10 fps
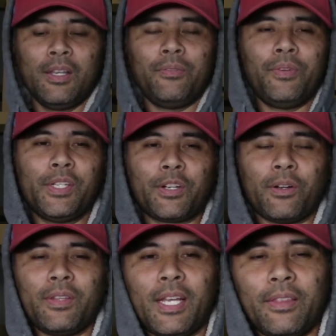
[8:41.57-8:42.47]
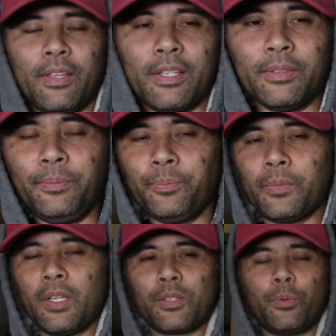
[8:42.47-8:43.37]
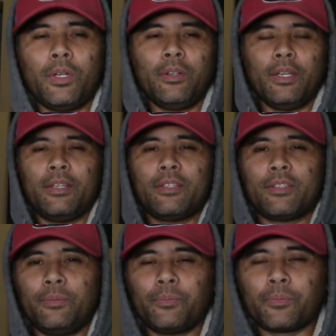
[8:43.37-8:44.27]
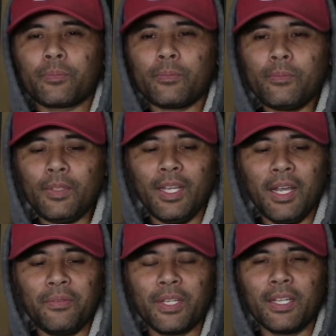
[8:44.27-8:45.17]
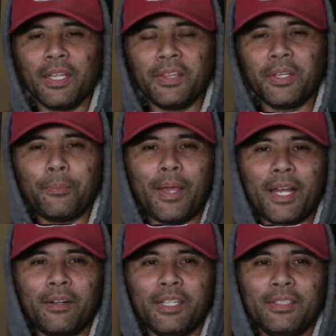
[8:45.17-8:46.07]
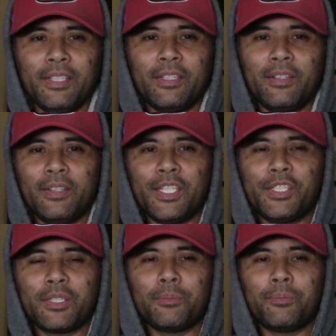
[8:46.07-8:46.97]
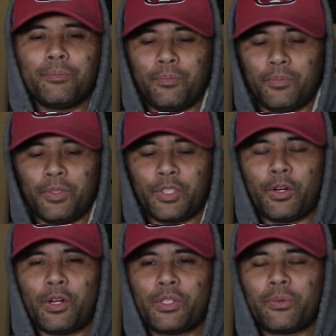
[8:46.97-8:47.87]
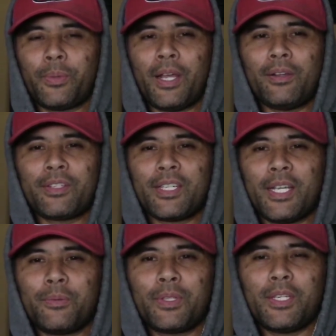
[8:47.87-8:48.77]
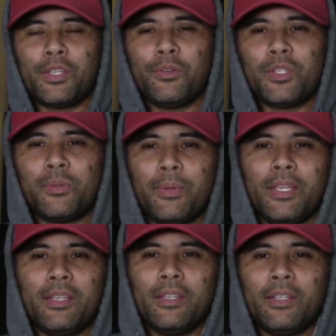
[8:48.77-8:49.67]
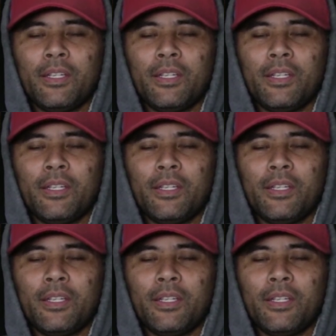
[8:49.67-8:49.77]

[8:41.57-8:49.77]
feature on that thing, as well as having a lithium battery in there that you can charge from the outside with a USB